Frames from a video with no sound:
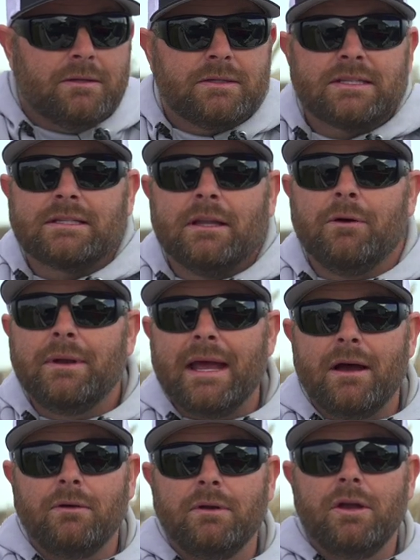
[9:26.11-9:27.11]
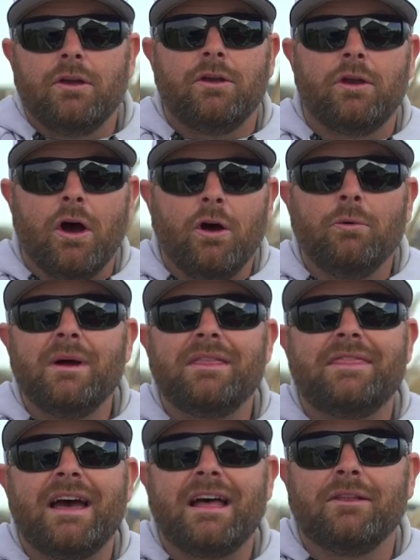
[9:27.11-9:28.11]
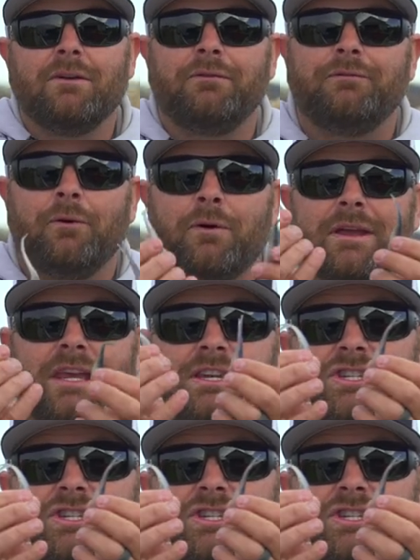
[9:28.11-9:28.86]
slow down, go with that little forky